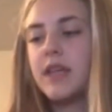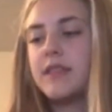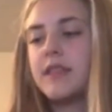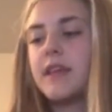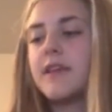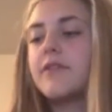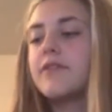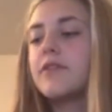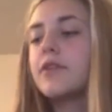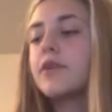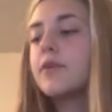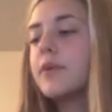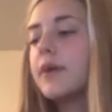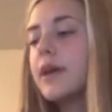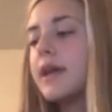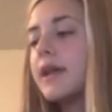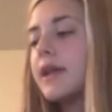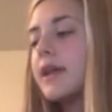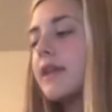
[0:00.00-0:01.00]
They flew
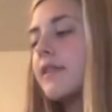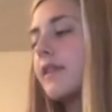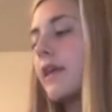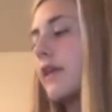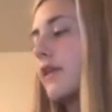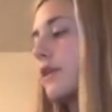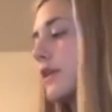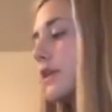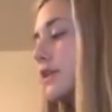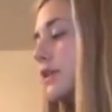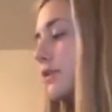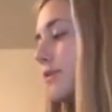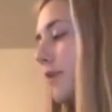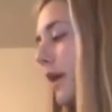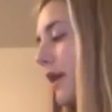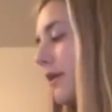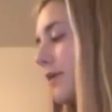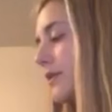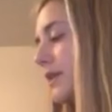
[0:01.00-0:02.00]
in, they looked
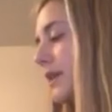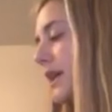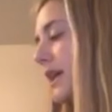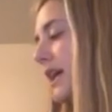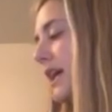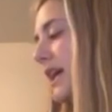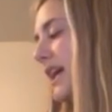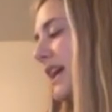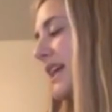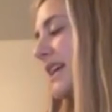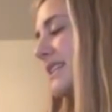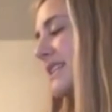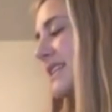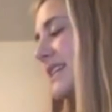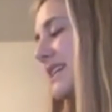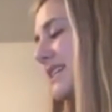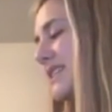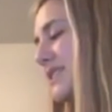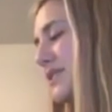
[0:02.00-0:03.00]
around. Isn't
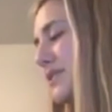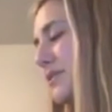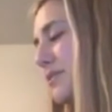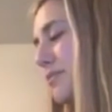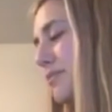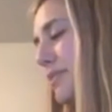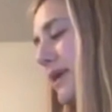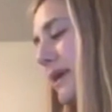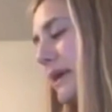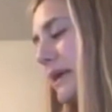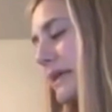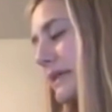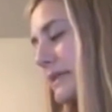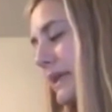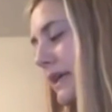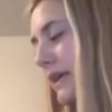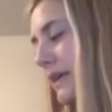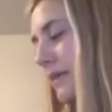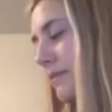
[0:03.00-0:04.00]
it too big,
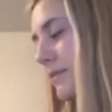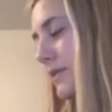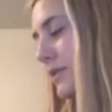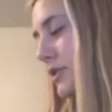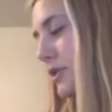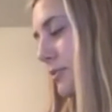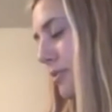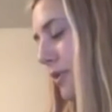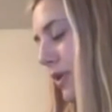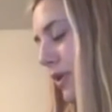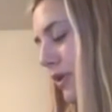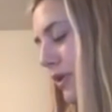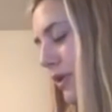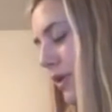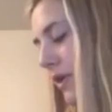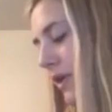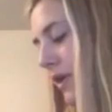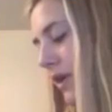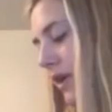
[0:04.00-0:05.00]
said Mr. Bird.